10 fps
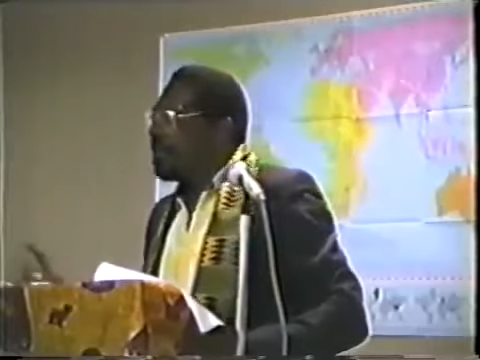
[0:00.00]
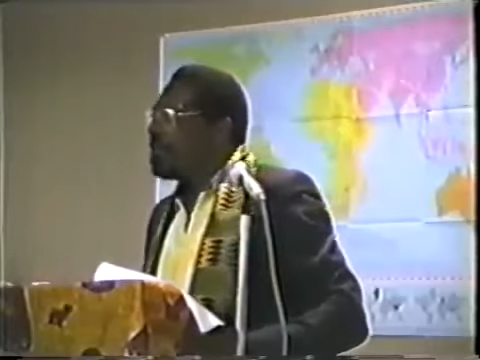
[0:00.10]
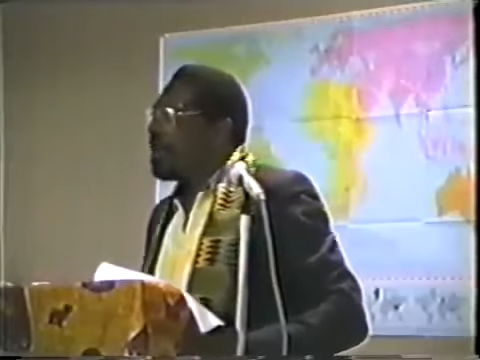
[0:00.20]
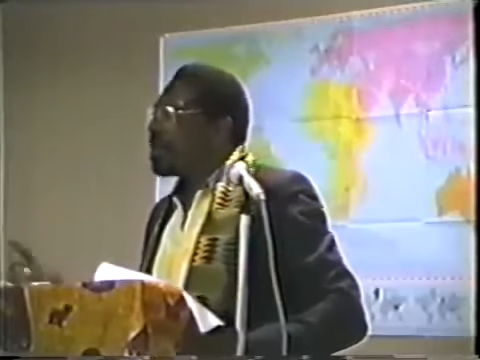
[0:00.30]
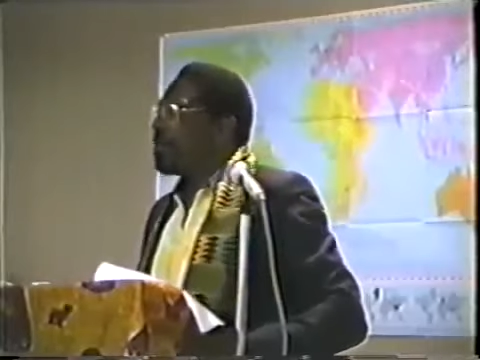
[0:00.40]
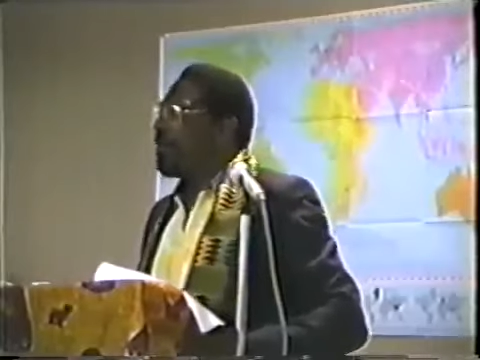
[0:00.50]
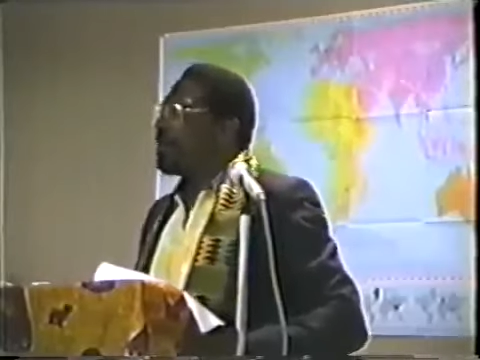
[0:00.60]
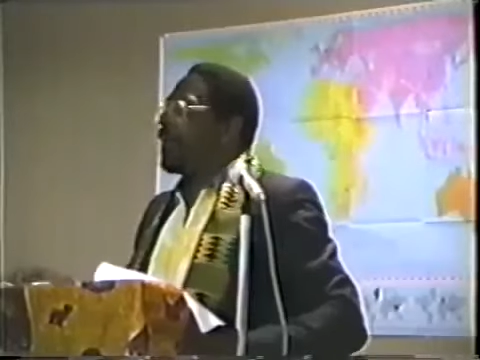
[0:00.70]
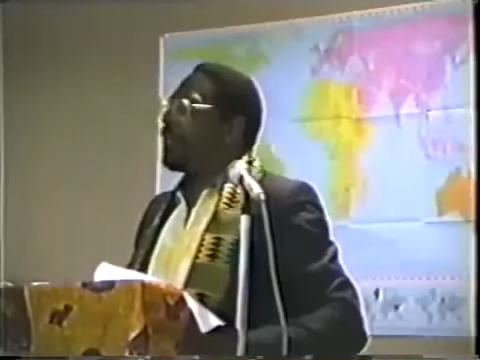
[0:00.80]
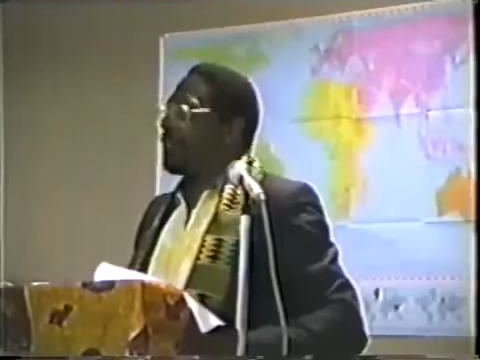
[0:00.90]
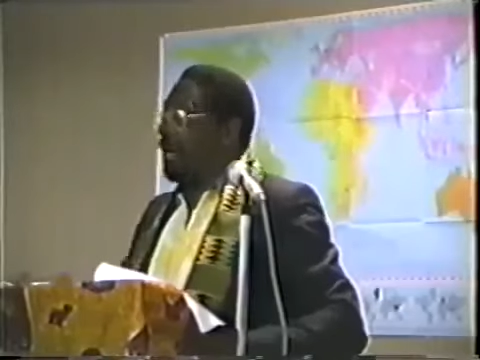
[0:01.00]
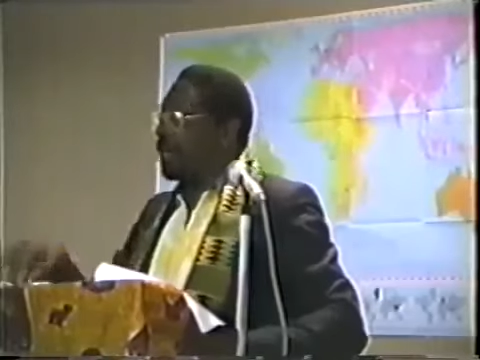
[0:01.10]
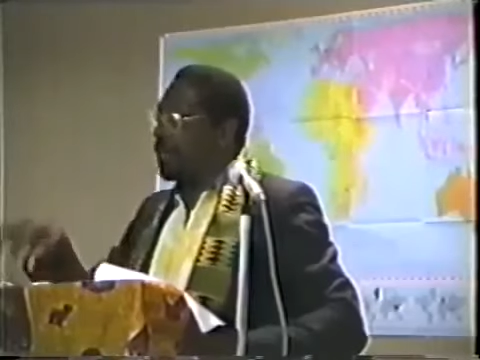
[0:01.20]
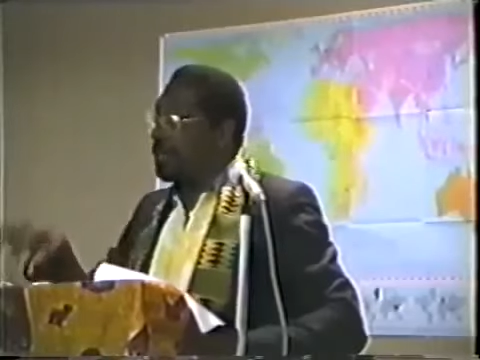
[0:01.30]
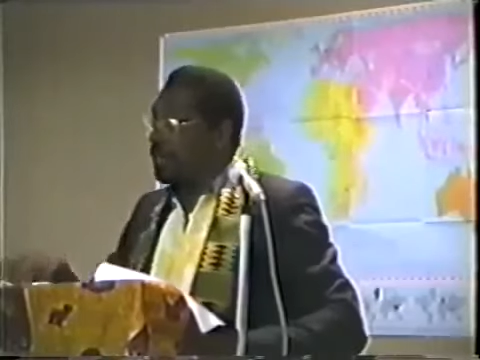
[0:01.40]
The New York Board of
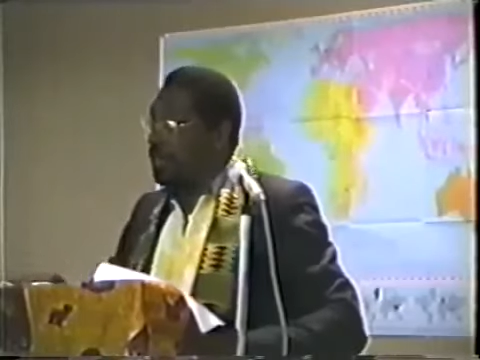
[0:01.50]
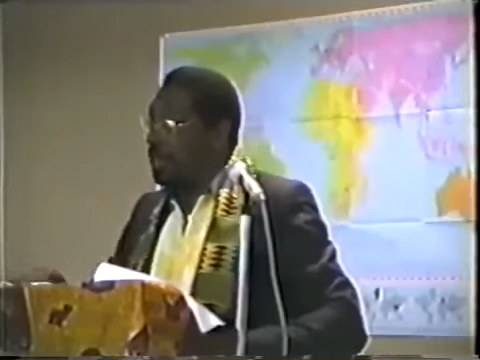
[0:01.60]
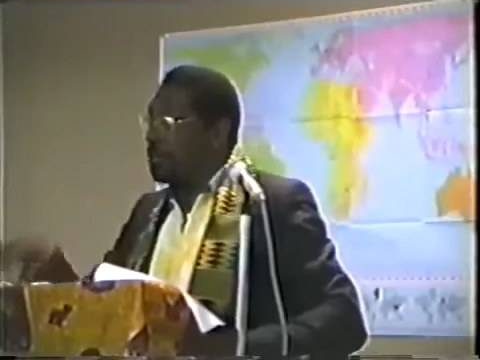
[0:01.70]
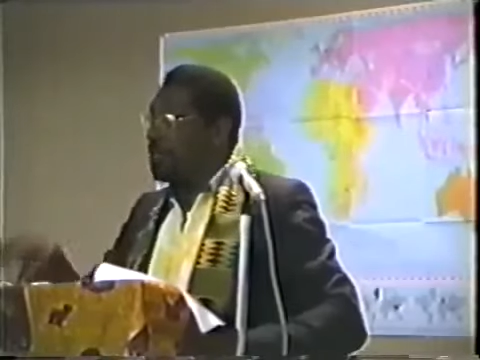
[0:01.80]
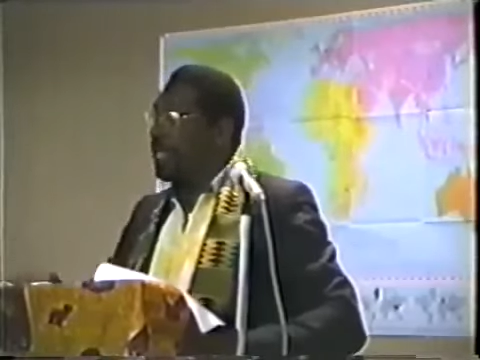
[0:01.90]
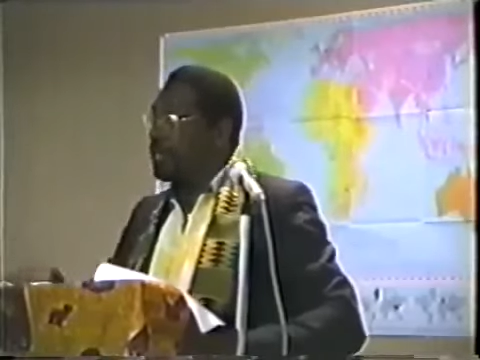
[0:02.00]
Education is still